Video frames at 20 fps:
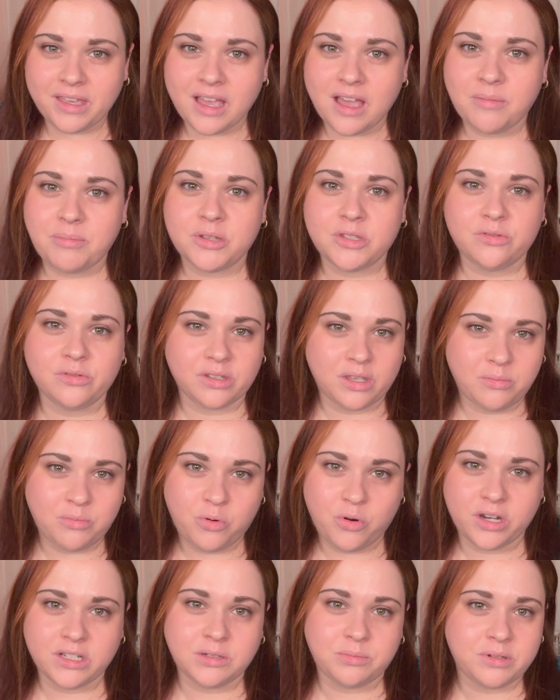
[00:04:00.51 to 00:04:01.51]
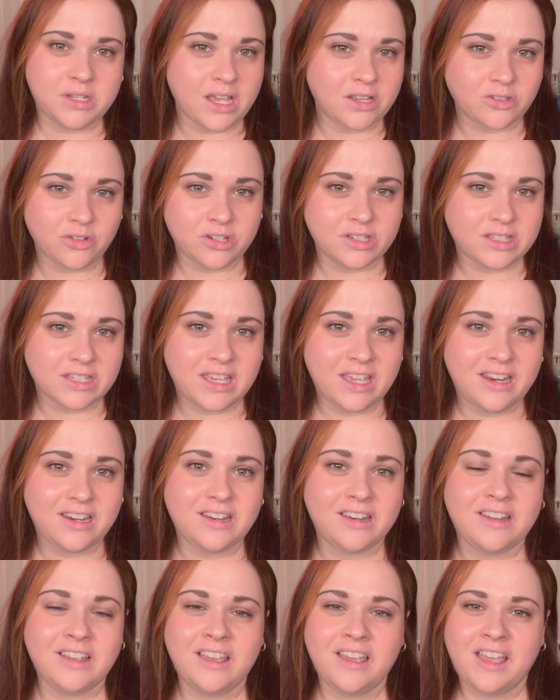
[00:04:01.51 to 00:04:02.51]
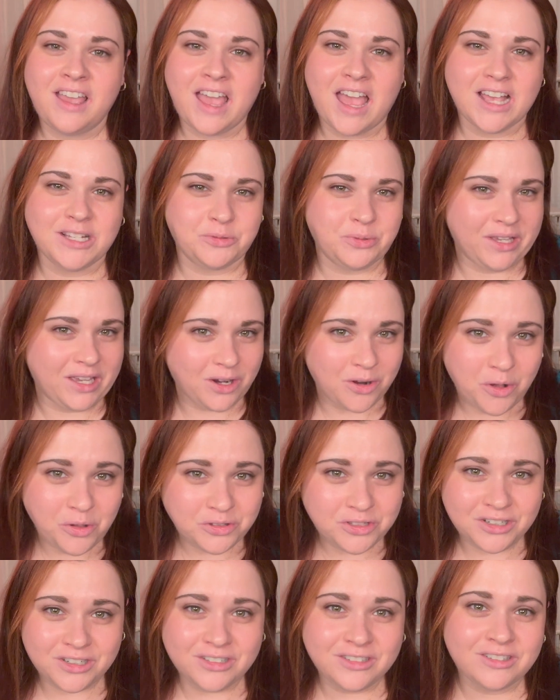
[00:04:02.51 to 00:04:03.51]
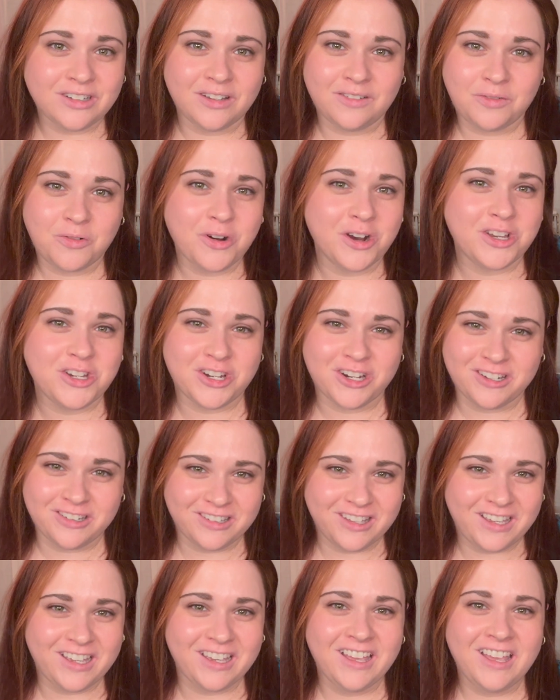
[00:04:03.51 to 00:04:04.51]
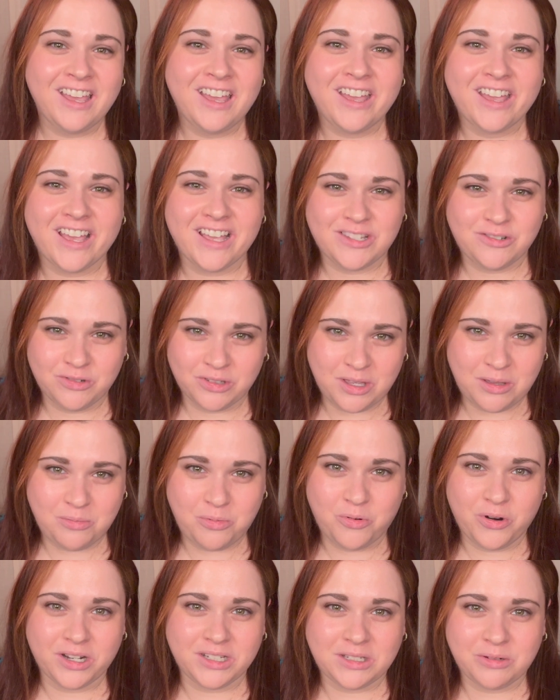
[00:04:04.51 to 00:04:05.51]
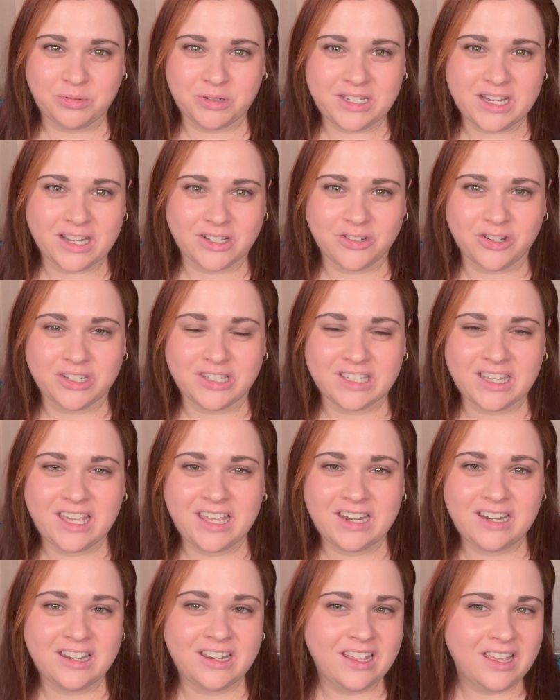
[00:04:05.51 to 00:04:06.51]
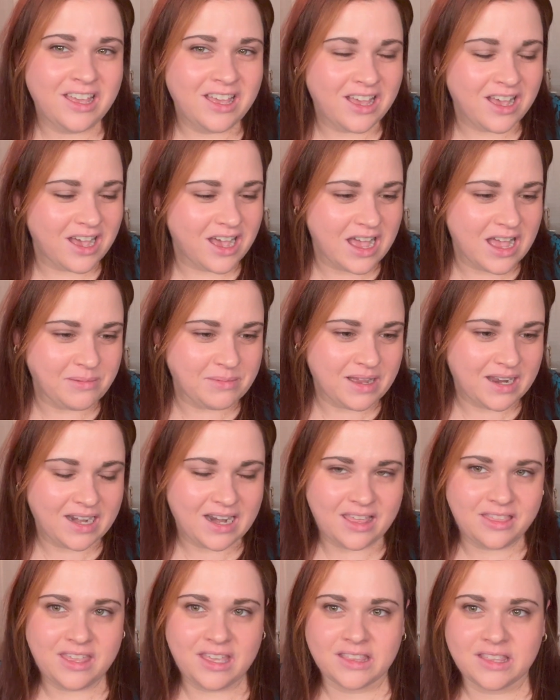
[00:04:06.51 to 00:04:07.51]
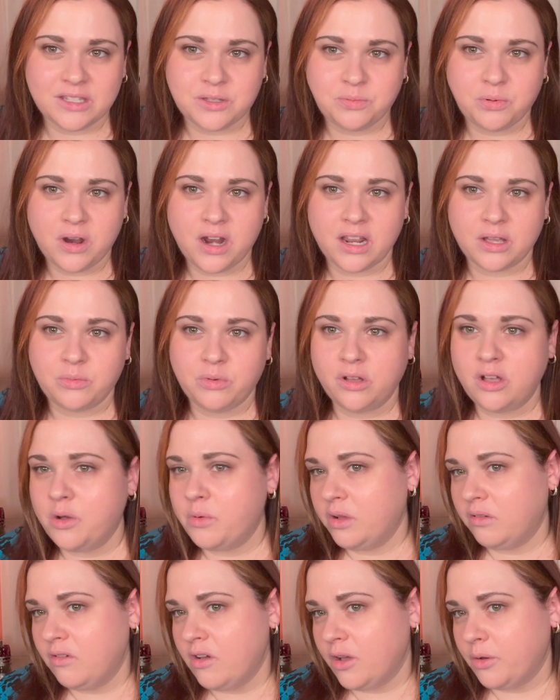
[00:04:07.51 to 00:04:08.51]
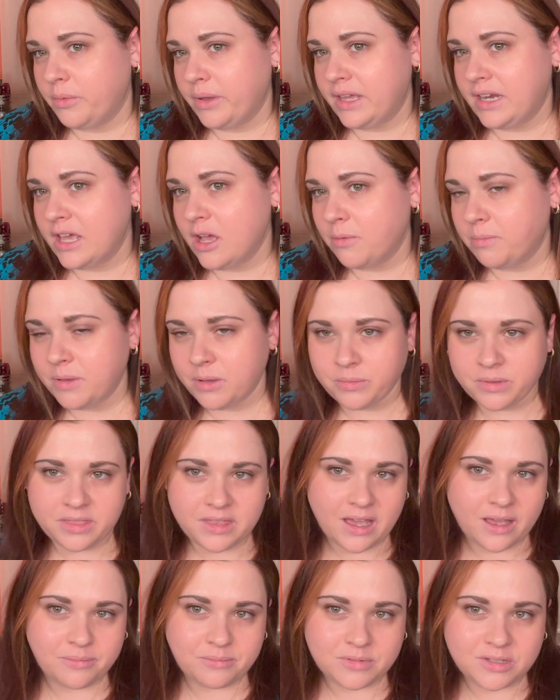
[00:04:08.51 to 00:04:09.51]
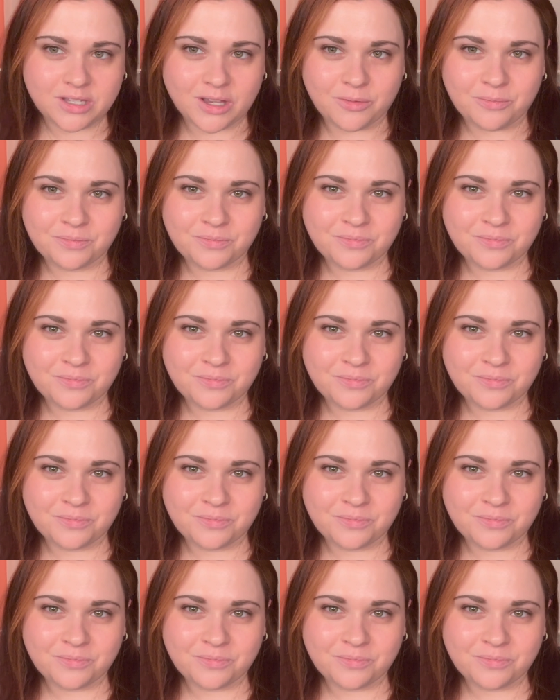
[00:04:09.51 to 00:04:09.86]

up, it's really important to protect our skin as we get older. Unfortunately, it's really important to protect our skin. And I think this product will go a long way in helping with that. So